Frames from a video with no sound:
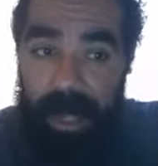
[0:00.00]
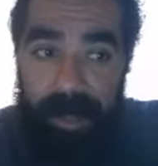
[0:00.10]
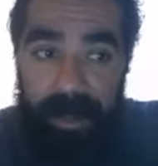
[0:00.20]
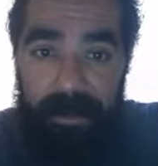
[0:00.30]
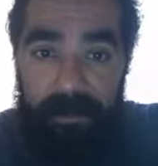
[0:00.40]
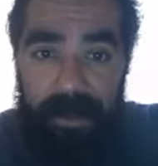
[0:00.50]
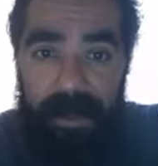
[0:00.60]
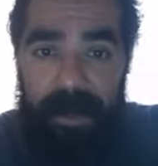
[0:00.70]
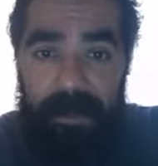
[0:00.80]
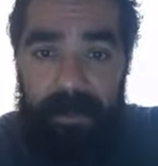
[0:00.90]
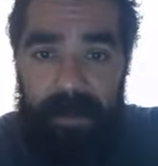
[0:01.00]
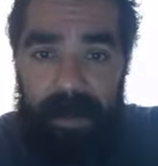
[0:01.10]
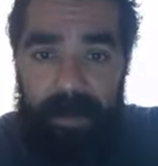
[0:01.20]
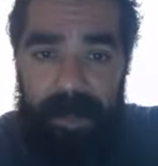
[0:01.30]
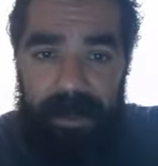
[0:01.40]
I can fucking
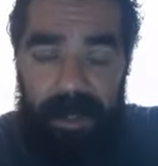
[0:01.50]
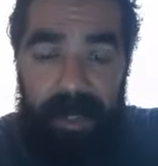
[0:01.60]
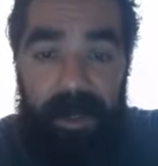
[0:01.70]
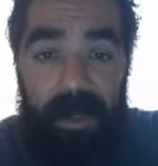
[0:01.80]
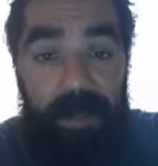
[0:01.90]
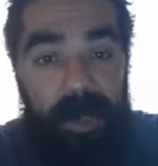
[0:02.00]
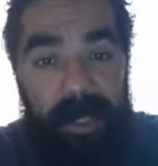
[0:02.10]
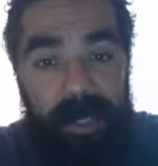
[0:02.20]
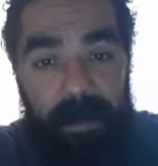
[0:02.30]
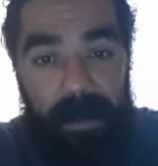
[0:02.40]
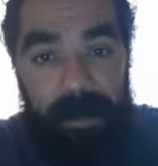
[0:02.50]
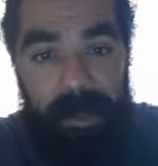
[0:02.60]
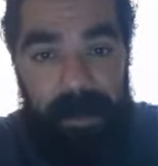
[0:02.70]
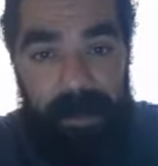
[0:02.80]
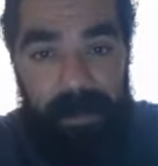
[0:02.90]
pretty much, and that's how I was breaking down my
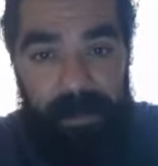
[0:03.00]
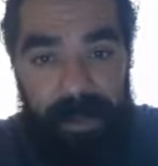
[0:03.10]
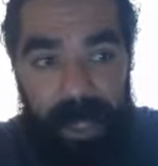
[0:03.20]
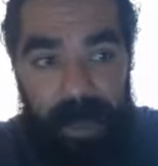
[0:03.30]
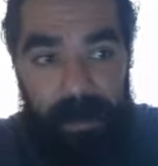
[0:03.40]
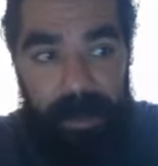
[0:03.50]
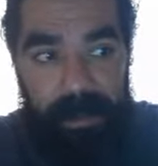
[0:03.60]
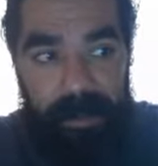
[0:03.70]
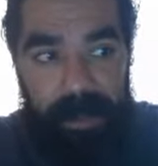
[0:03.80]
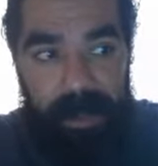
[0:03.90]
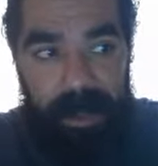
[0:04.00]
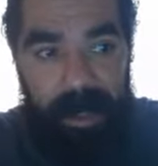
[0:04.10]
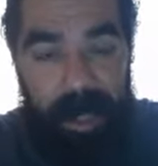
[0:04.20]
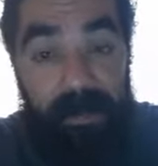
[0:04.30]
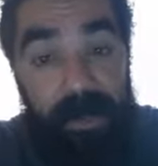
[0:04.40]
business. I would, um,
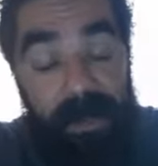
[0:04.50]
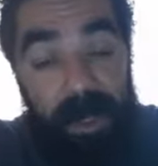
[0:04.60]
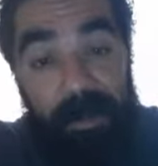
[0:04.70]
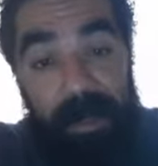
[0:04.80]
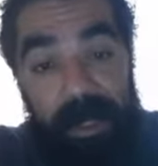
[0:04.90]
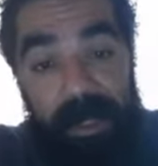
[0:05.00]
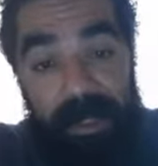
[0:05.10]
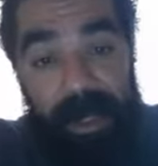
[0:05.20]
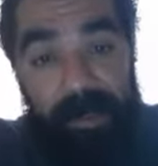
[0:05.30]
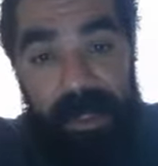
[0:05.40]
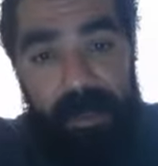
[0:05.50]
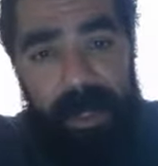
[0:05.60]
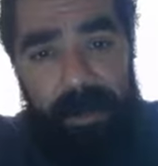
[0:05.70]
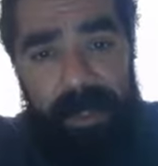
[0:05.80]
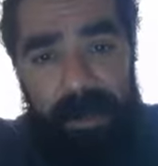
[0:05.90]
I first started breaking it down because
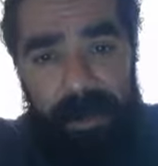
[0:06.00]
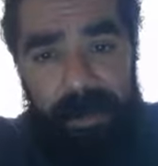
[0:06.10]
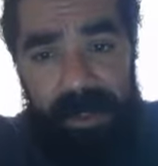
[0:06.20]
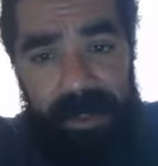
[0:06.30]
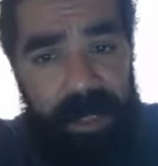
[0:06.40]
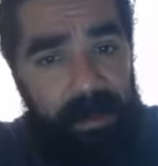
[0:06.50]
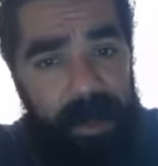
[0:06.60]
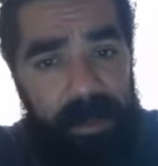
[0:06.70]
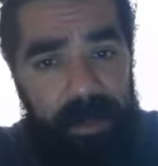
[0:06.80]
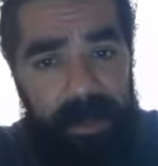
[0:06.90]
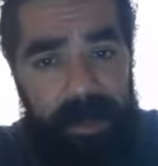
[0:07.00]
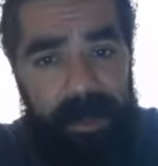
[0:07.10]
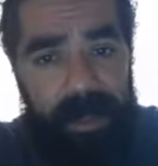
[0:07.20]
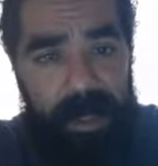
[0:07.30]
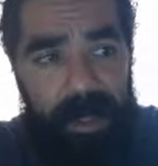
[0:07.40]
when I would tell people, the same way I'm doing
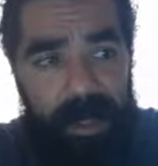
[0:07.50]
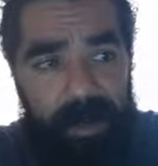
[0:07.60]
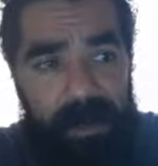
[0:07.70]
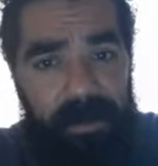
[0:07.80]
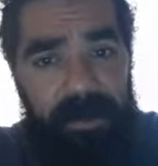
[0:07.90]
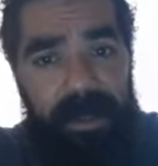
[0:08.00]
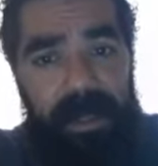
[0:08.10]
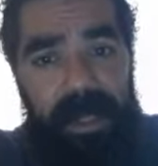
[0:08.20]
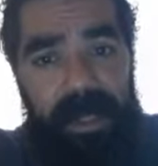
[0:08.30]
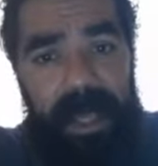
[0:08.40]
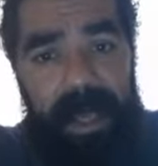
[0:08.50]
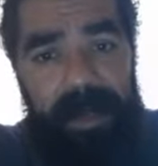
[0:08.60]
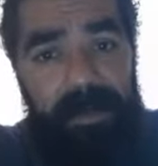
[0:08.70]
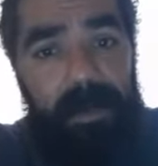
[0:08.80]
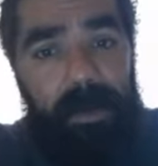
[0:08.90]
this, I've never felt a
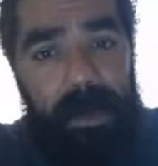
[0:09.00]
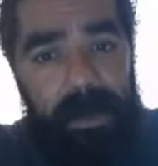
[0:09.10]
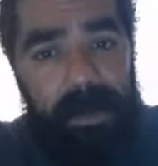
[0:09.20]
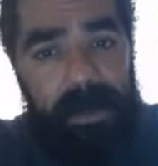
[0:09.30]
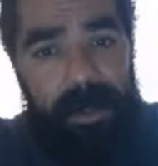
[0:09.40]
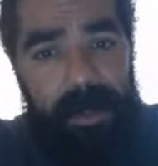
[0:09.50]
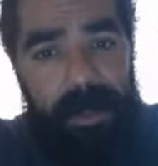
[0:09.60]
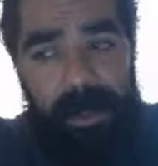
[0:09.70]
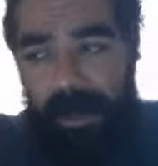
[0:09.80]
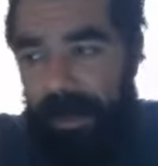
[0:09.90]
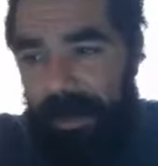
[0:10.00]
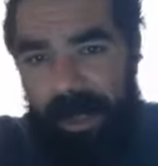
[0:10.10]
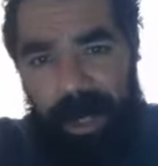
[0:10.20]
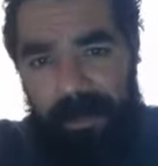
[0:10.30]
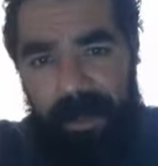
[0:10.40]
lack of words.
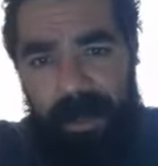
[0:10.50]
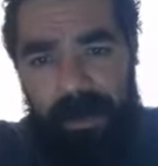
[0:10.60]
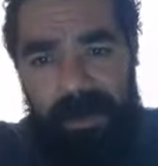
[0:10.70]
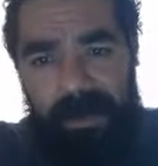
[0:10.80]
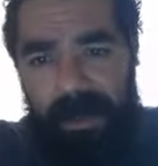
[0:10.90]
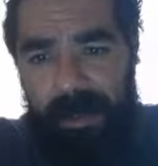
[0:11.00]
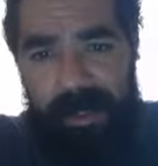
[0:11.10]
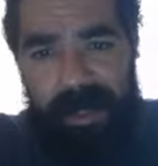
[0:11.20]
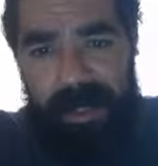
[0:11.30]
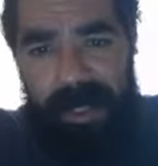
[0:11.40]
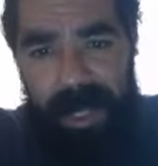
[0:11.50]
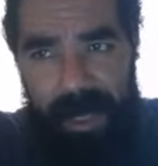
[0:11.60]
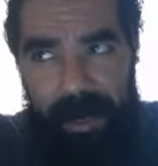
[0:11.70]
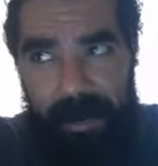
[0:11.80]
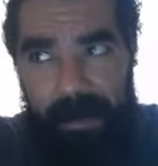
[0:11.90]
Coffee helps, of course, but just
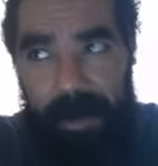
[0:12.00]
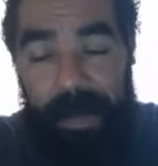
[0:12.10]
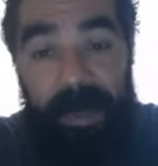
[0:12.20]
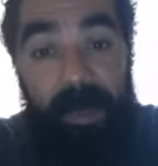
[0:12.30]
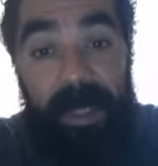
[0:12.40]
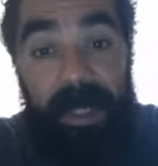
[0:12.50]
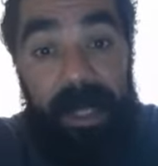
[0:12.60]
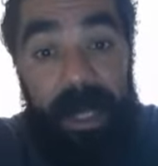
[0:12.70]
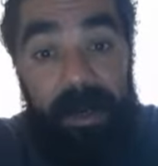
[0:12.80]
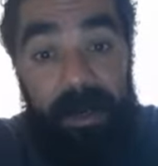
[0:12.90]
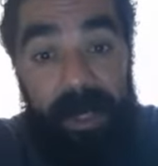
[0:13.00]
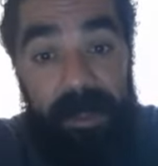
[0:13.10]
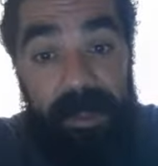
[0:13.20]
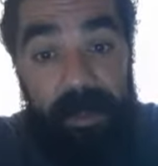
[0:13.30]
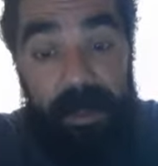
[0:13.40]
my mind quickly
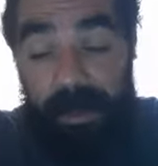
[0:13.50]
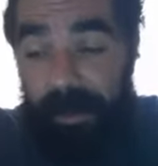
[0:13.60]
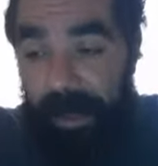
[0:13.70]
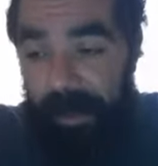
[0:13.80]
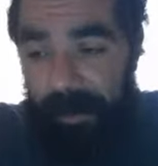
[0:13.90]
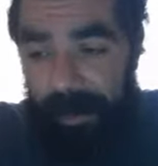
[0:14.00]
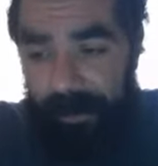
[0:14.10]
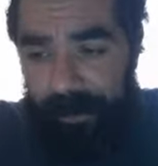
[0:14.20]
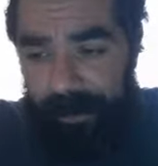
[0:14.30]
categorizes the world around me.